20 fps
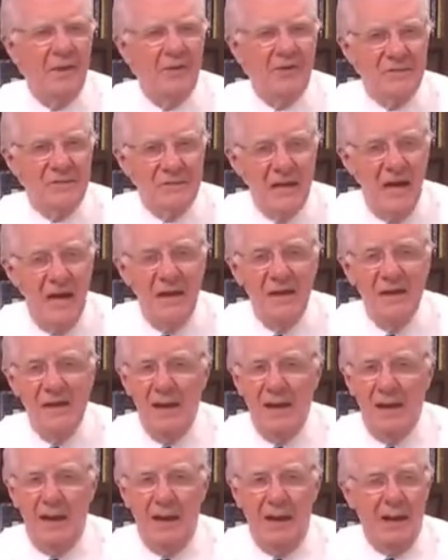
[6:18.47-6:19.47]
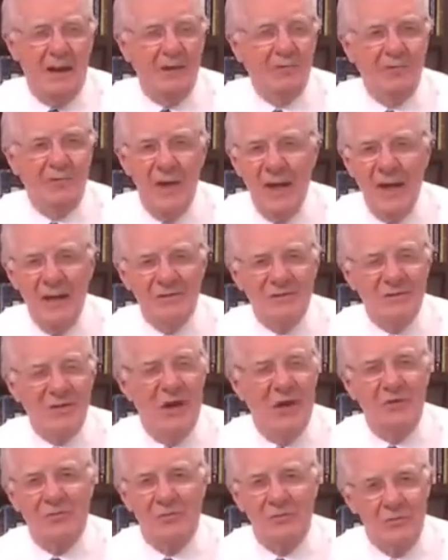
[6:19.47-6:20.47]
their son and
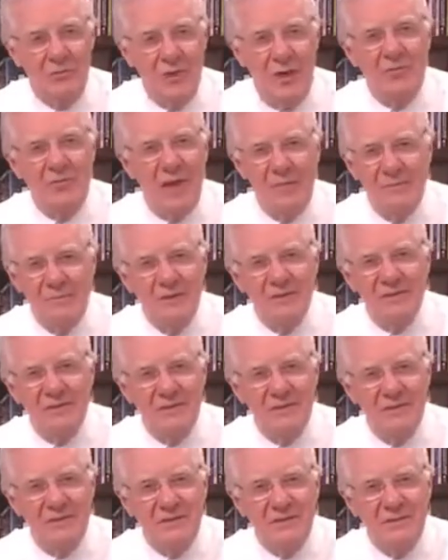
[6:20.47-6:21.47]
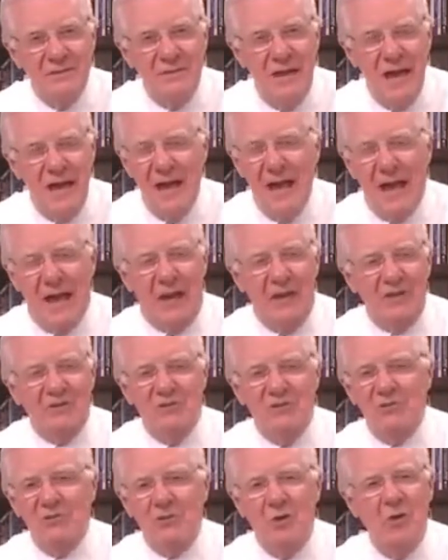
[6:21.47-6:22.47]
grandsons run that business. And
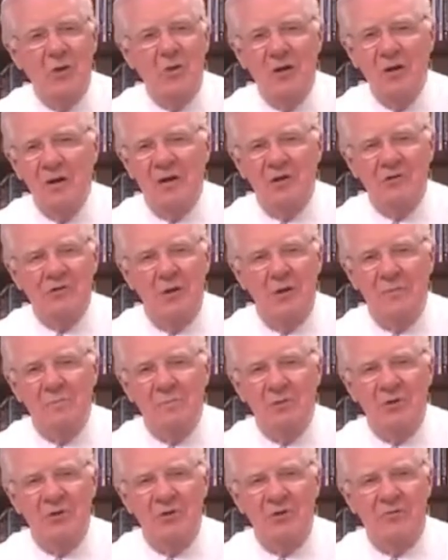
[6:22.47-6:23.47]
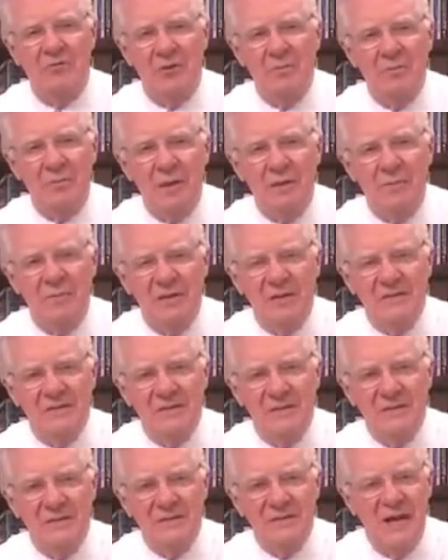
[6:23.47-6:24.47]
it's grown into a beautifully big
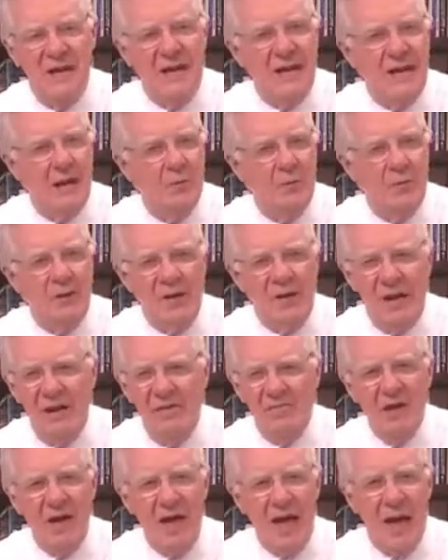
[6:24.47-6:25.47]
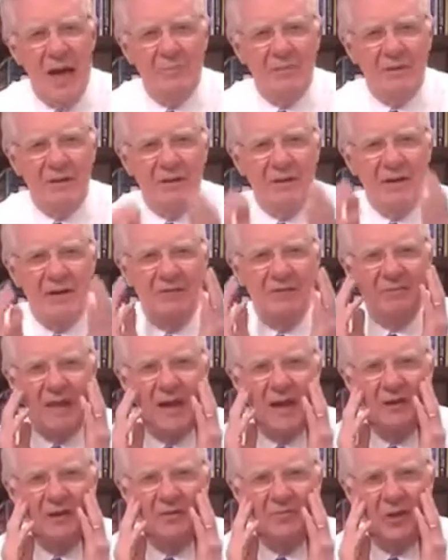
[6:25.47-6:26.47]
business. It would never have happened if
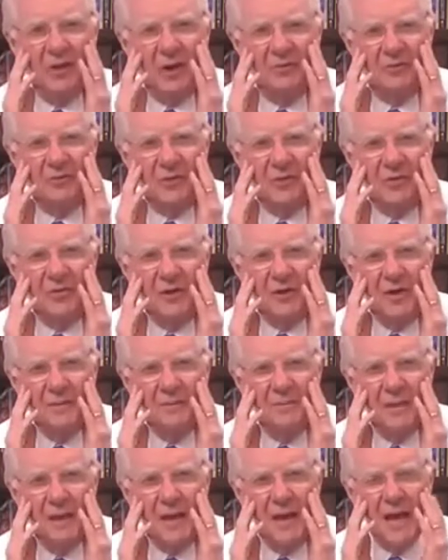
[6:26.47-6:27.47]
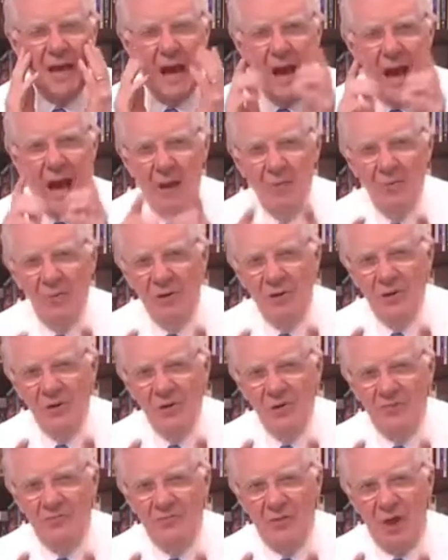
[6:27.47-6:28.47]
they hadn't followed their dream. I want
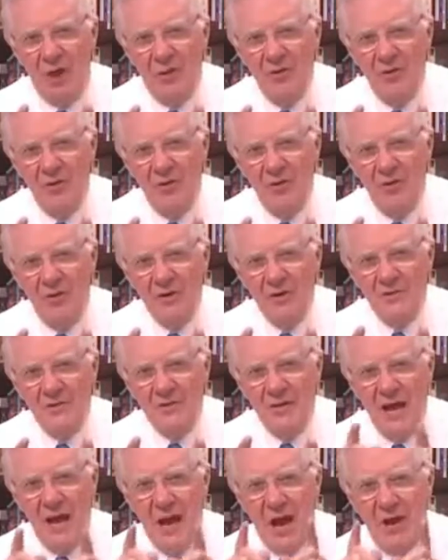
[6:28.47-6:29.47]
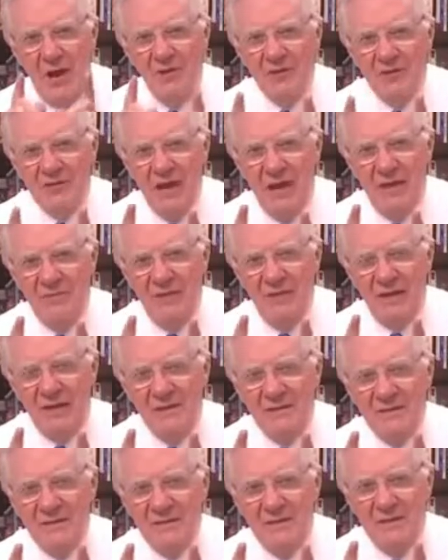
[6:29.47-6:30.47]
you to follow yours. Understand
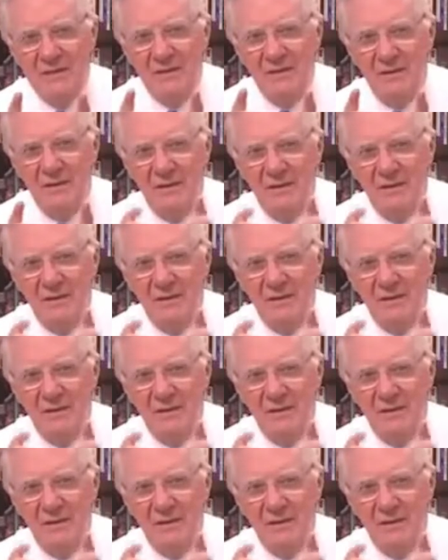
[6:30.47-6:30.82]
this,